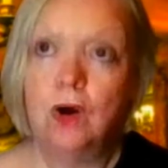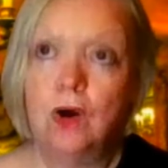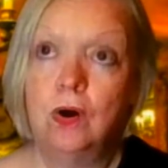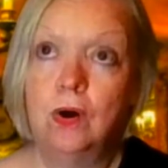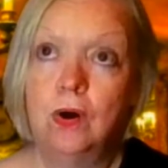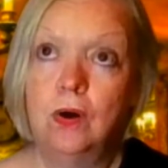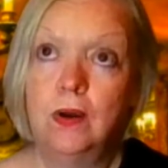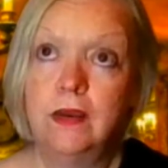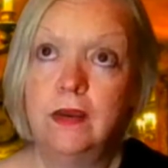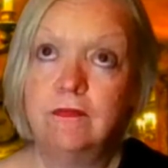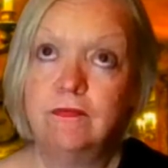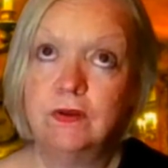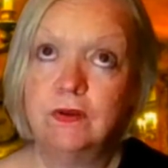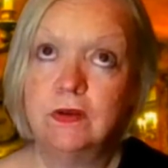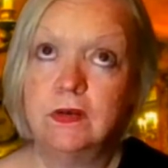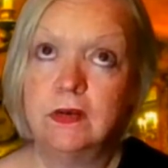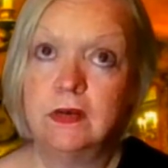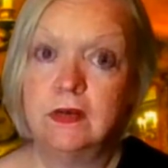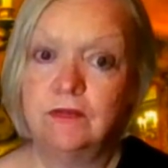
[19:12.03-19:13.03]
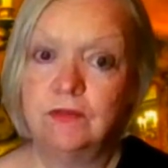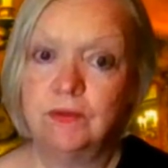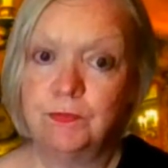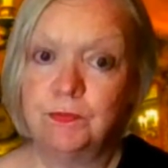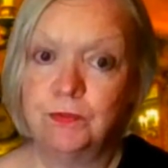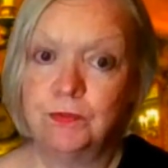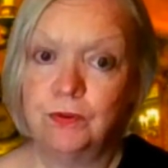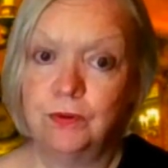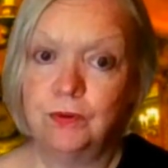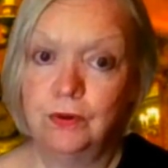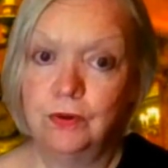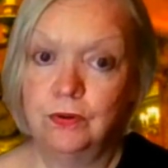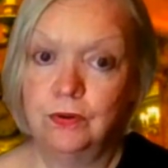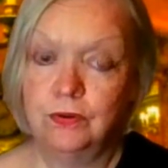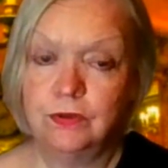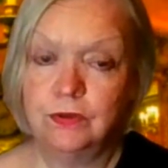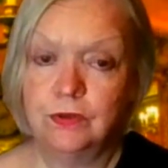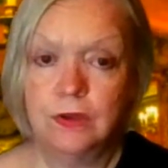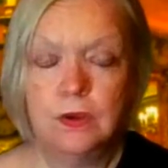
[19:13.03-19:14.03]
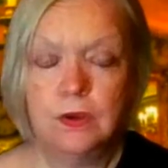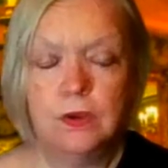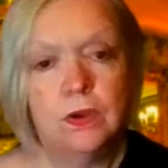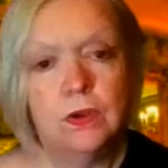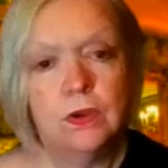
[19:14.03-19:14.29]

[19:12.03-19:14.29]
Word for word: or even live abroad.